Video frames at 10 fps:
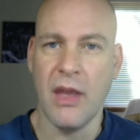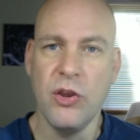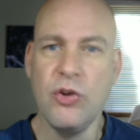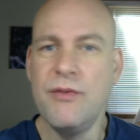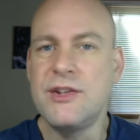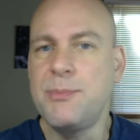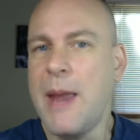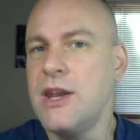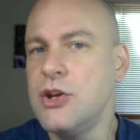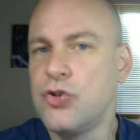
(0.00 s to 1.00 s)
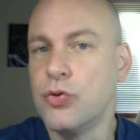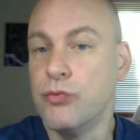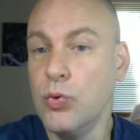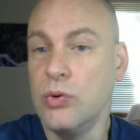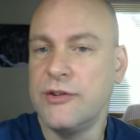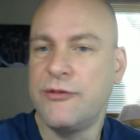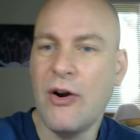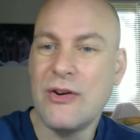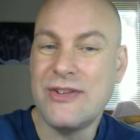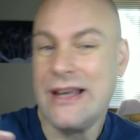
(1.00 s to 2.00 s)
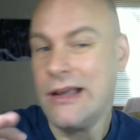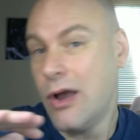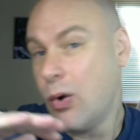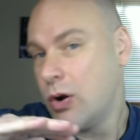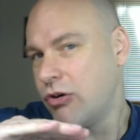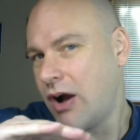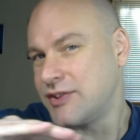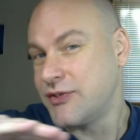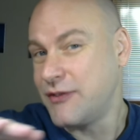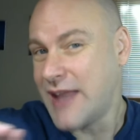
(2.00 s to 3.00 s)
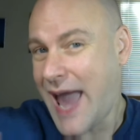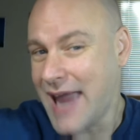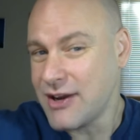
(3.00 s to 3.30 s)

You've expanded your rule as far as it can go across flat